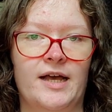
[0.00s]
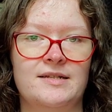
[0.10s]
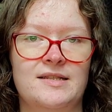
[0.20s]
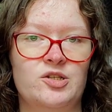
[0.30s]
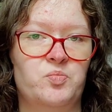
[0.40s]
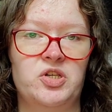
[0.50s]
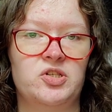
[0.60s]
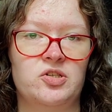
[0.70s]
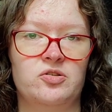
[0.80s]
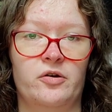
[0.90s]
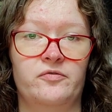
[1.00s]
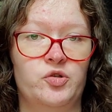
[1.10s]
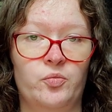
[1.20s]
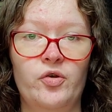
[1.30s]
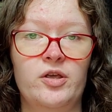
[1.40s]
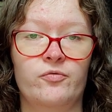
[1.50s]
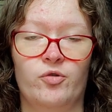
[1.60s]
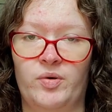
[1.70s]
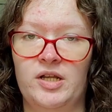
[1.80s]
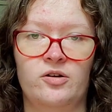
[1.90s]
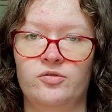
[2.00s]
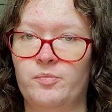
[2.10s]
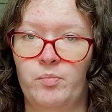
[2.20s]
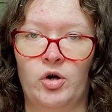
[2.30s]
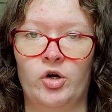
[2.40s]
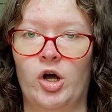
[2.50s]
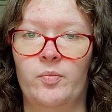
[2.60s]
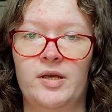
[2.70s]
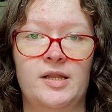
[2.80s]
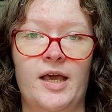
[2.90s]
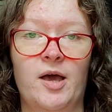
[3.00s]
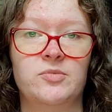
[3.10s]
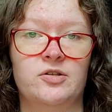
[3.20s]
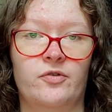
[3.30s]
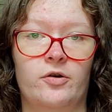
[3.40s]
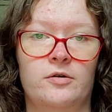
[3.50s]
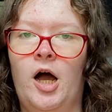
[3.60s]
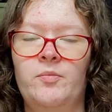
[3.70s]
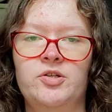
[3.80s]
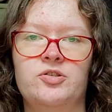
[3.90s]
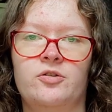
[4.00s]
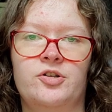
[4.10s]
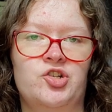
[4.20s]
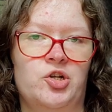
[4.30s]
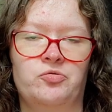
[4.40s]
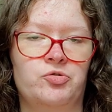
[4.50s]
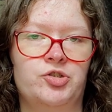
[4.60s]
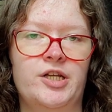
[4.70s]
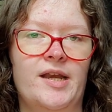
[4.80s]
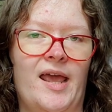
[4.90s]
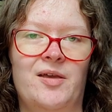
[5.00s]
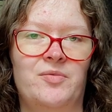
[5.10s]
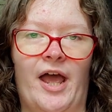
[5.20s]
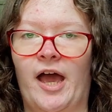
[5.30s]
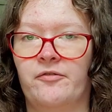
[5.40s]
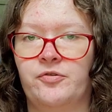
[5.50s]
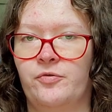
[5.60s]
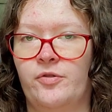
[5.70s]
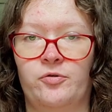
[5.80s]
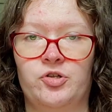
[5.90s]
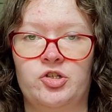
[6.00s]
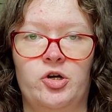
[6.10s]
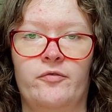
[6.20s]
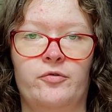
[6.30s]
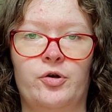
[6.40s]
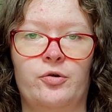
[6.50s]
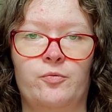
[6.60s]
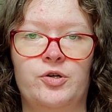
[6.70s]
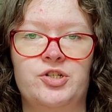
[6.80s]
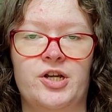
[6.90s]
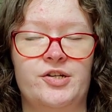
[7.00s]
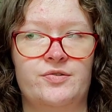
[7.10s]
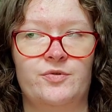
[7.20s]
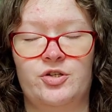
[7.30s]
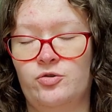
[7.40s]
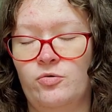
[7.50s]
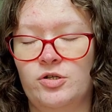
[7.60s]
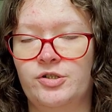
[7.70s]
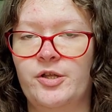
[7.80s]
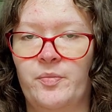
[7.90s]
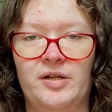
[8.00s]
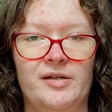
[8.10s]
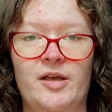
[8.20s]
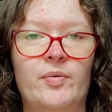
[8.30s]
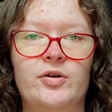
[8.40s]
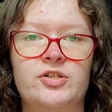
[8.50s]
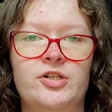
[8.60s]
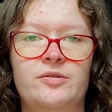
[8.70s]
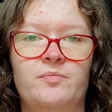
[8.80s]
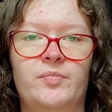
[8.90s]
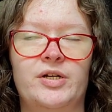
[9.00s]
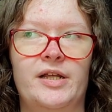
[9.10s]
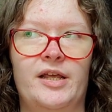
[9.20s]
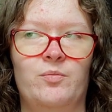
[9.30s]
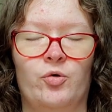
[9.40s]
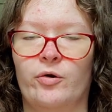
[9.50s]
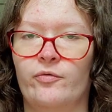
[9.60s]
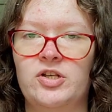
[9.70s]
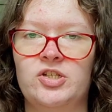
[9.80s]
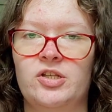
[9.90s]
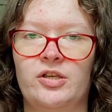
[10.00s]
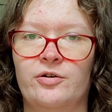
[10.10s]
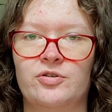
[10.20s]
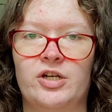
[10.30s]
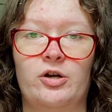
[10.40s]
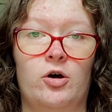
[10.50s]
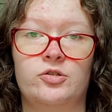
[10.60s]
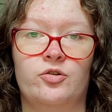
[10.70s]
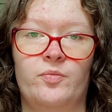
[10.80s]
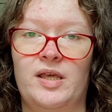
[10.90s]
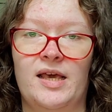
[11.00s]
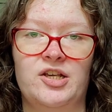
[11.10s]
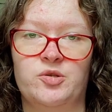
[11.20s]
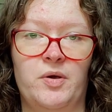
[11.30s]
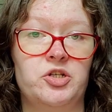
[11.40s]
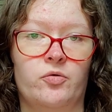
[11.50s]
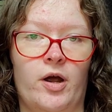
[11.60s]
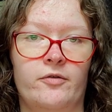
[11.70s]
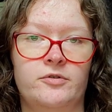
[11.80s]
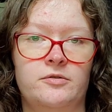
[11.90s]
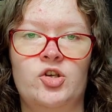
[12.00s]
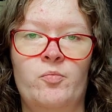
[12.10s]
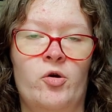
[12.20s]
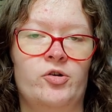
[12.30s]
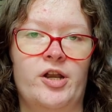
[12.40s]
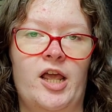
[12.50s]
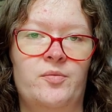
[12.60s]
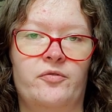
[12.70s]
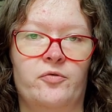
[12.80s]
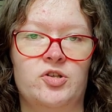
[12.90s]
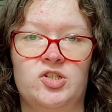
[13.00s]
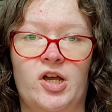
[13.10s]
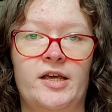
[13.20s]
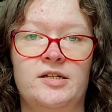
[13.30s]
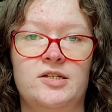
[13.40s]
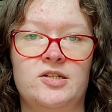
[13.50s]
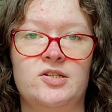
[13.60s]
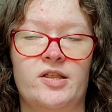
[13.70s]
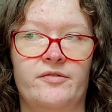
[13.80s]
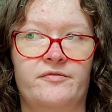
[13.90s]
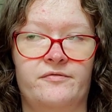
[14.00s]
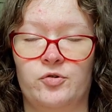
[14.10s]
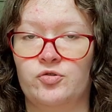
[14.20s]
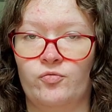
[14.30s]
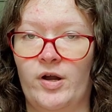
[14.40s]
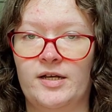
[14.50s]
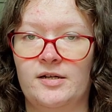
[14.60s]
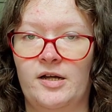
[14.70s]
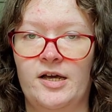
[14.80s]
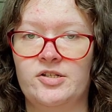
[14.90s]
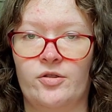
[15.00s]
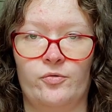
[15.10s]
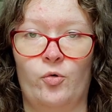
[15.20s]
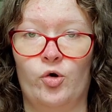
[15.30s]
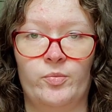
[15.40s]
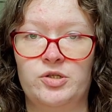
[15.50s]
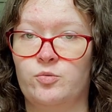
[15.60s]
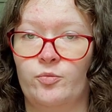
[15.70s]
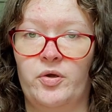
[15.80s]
as these pieces of debris repeatedly burn up in the atmosphere. Comets are generally named after their discoverer, which has historically been a person, but in more recent years can also be a spacecraft. Some are named for the scientists that first recognized their orbits were